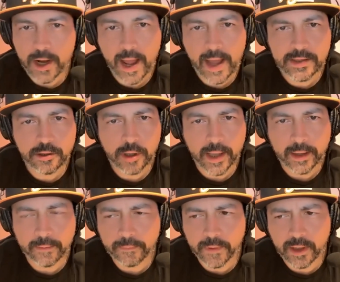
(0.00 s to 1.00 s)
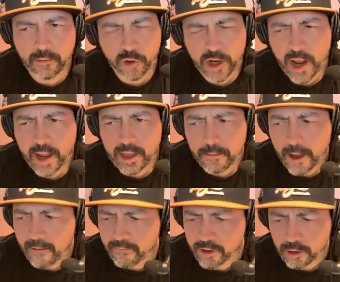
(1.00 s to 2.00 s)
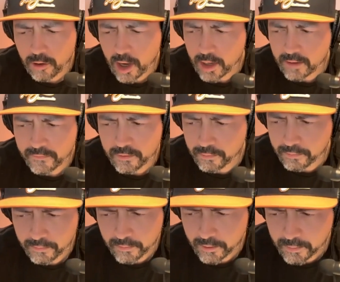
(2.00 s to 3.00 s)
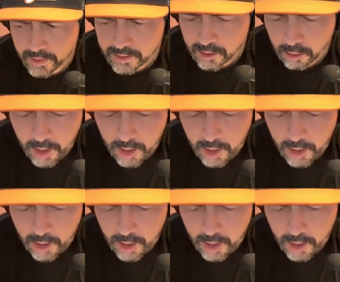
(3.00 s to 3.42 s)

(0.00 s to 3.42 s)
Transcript: to ask you, like, and we're gonna keep having you on if you would be so